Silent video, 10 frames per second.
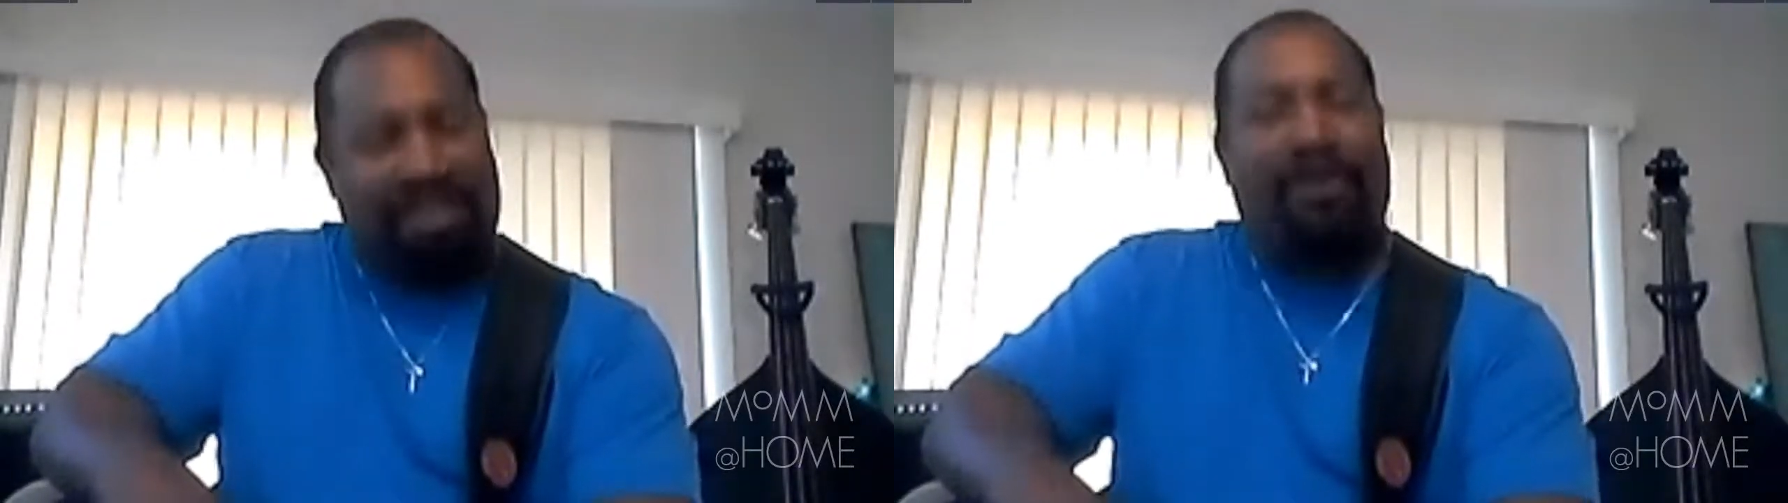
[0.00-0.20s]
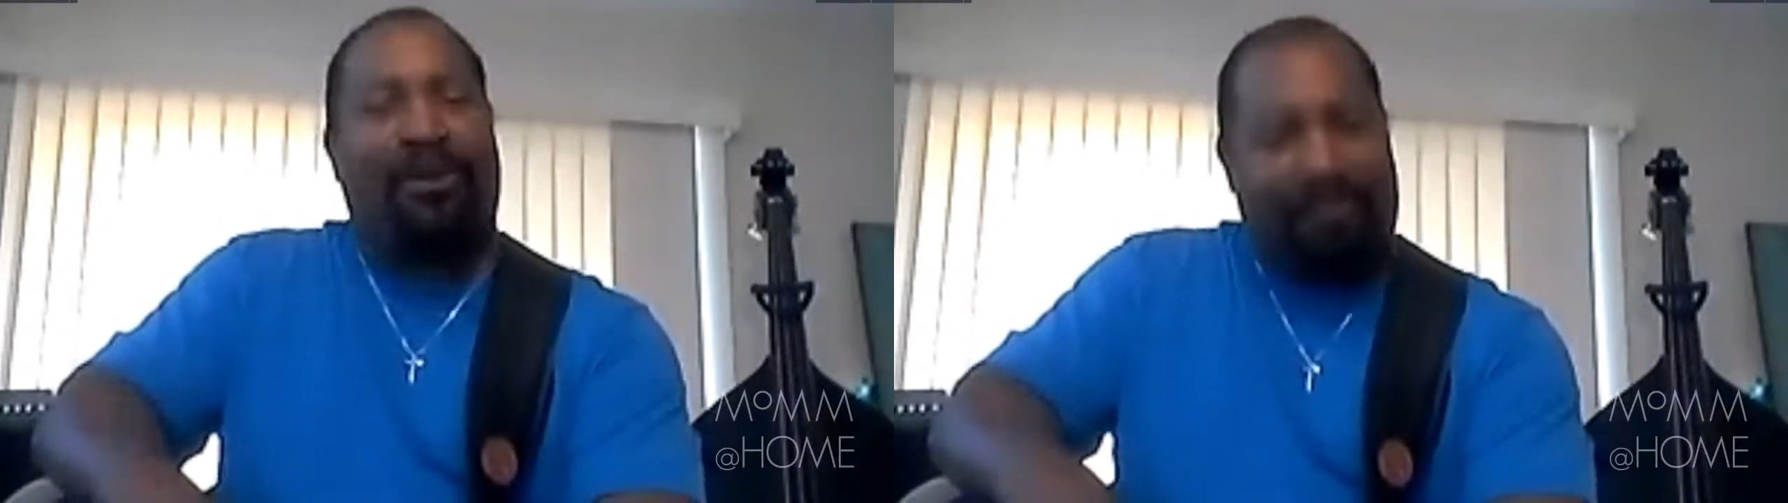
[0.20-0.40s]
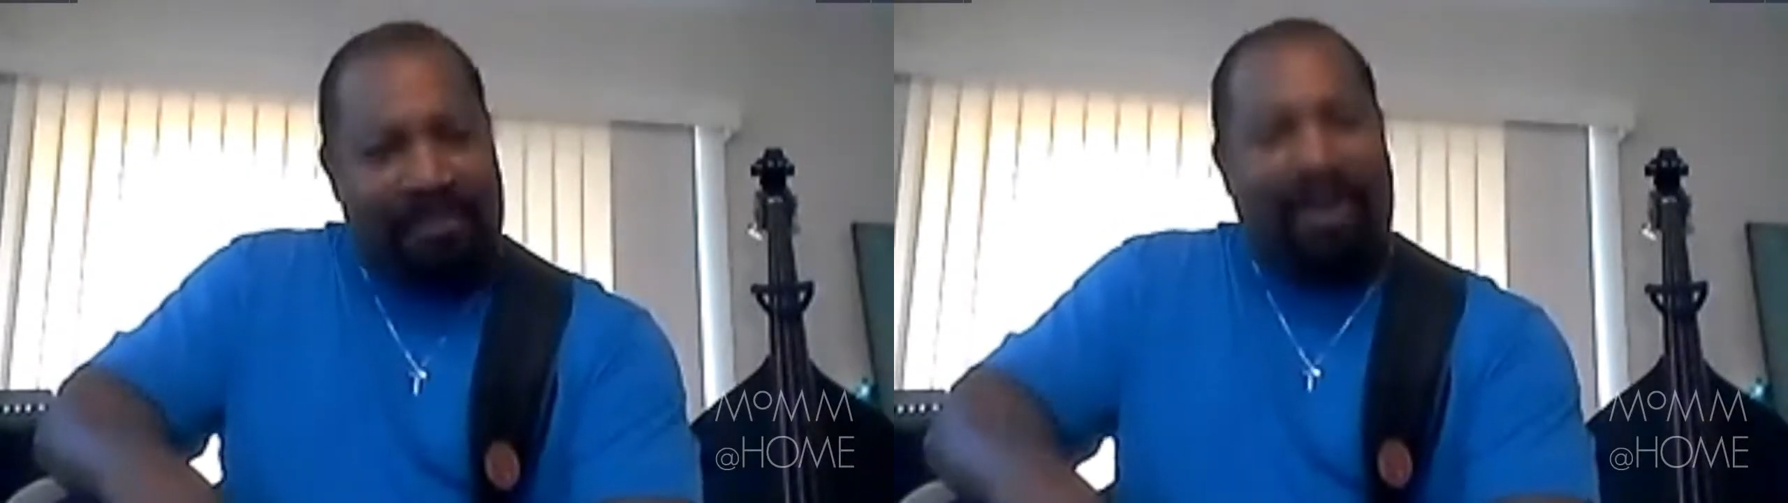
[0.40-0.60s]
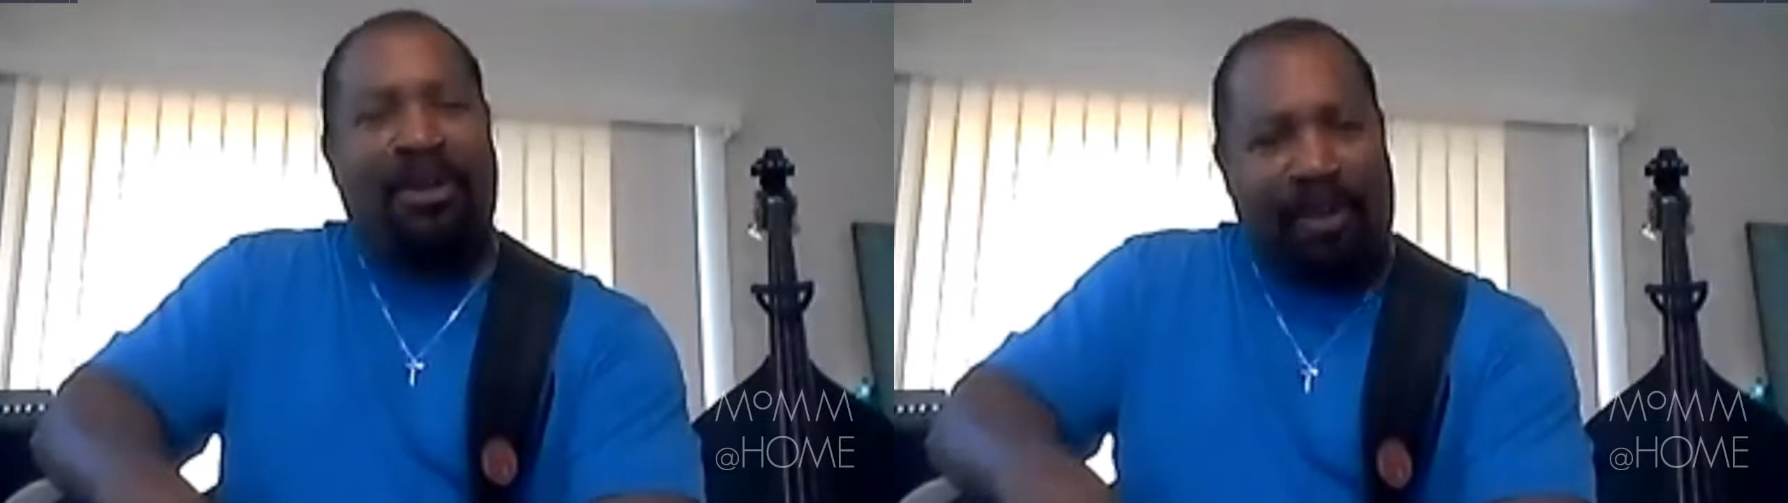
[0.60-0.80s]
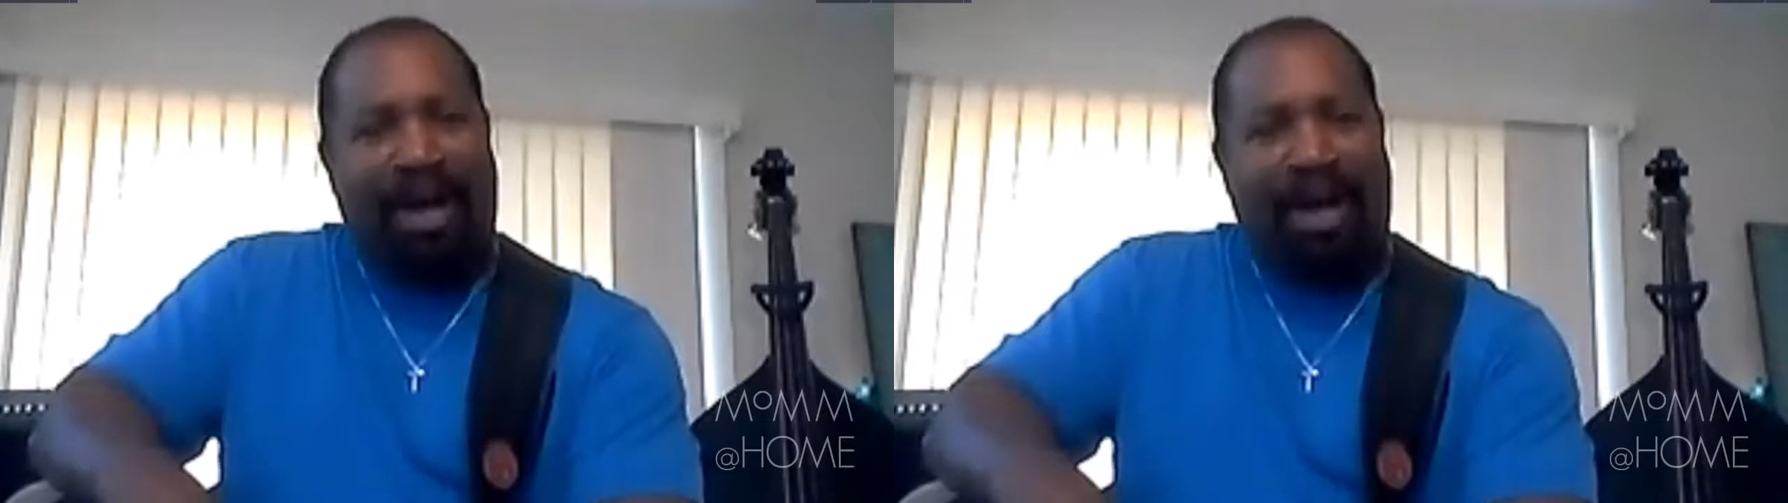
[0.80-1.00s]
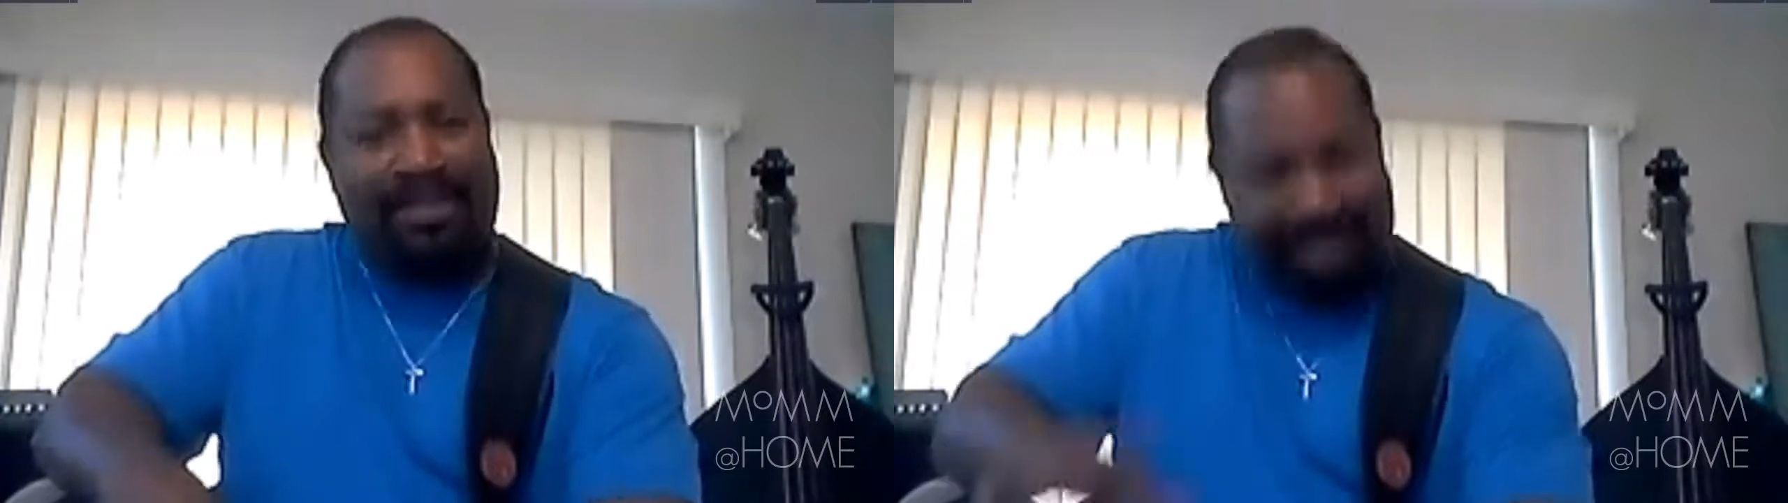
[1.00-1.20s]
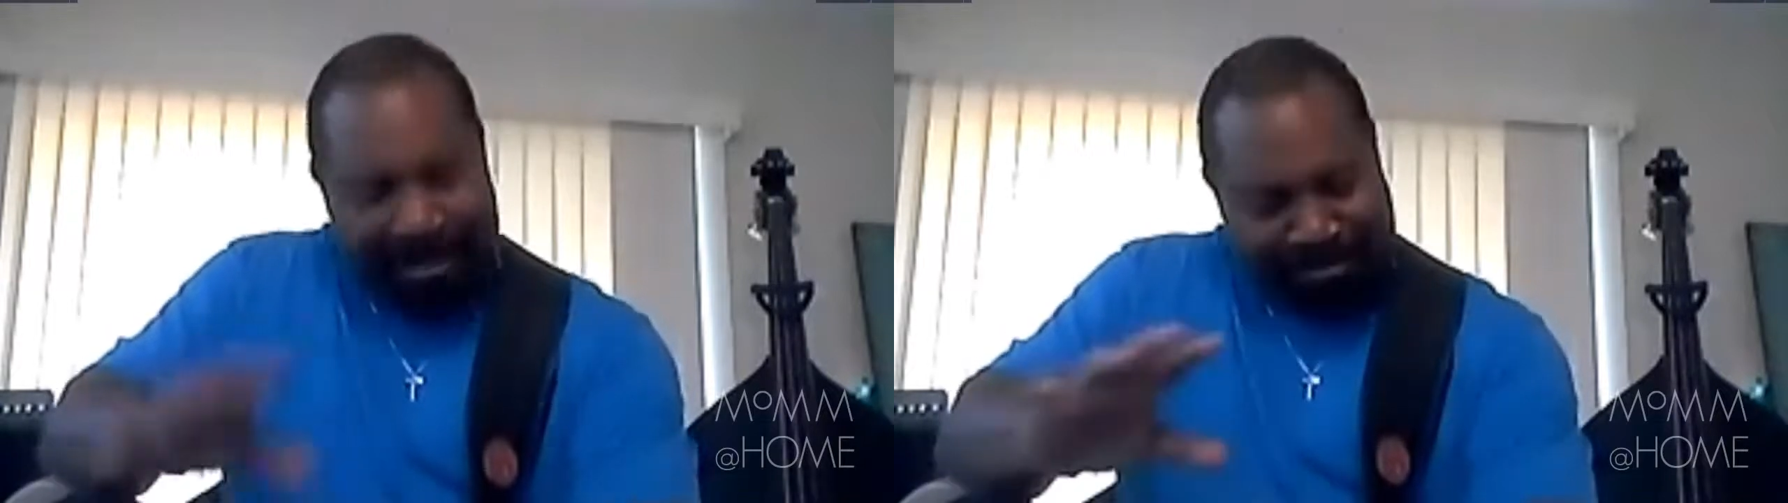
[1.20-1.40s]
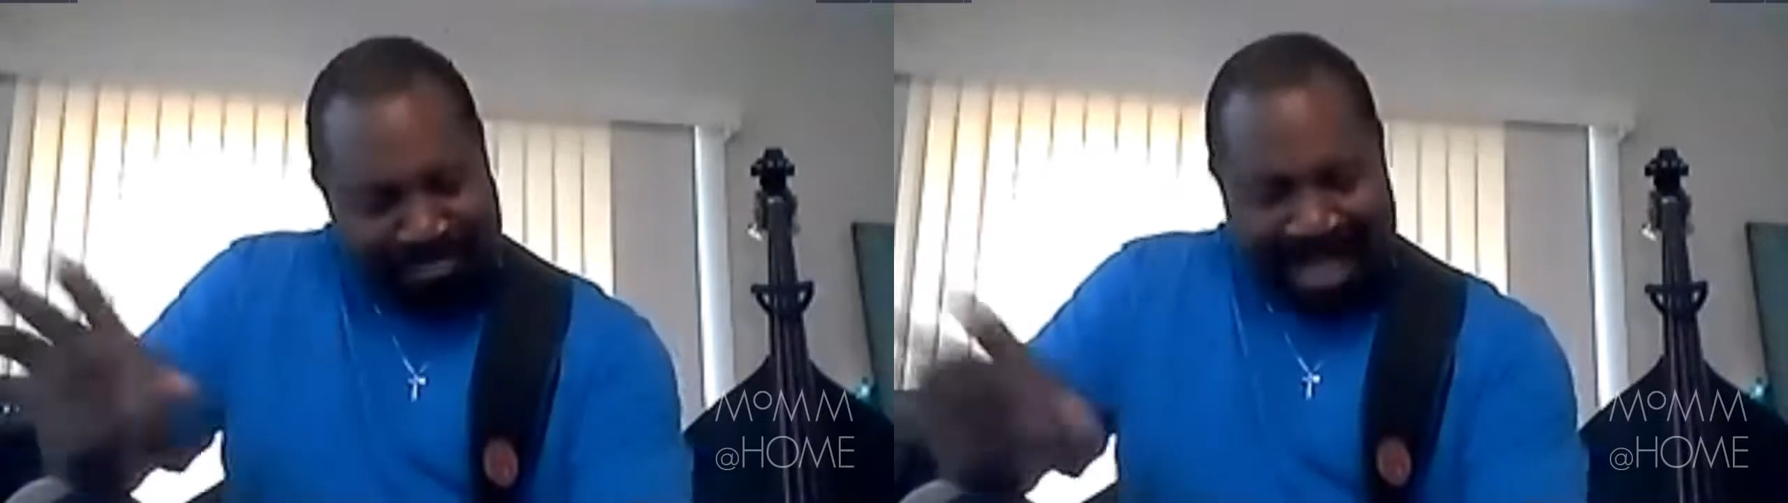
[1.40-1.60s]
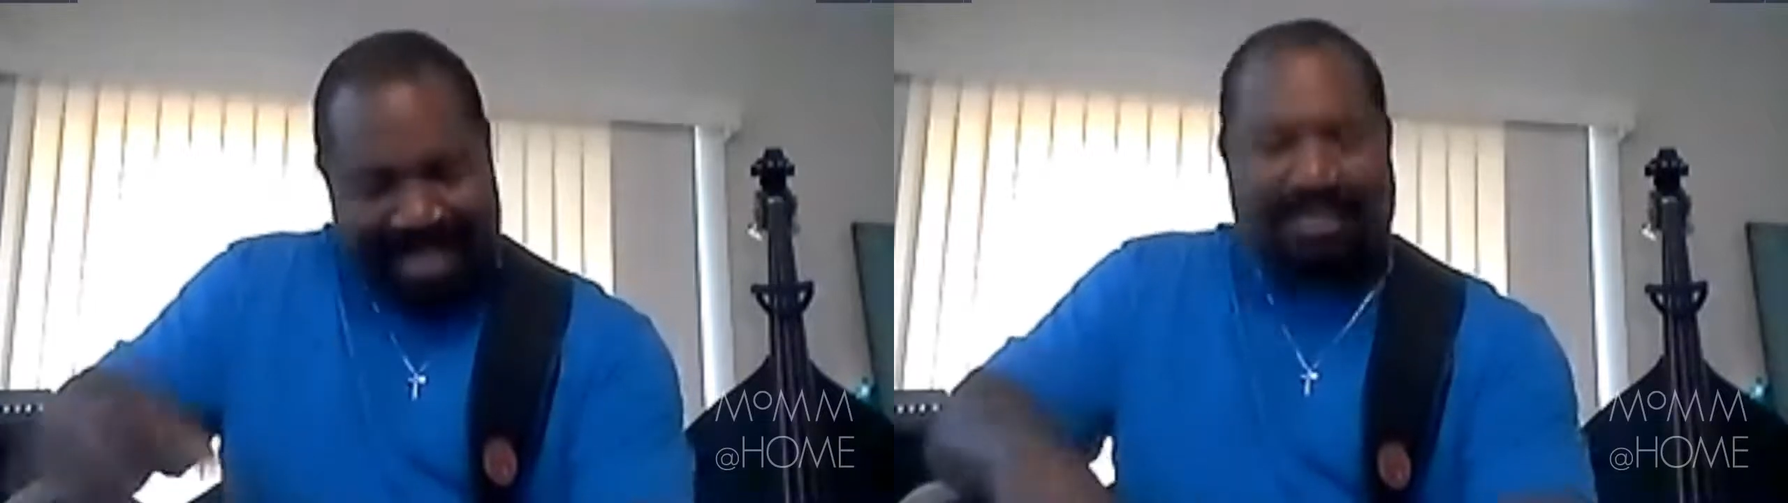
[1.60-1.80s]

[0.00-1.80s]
stereo very well." So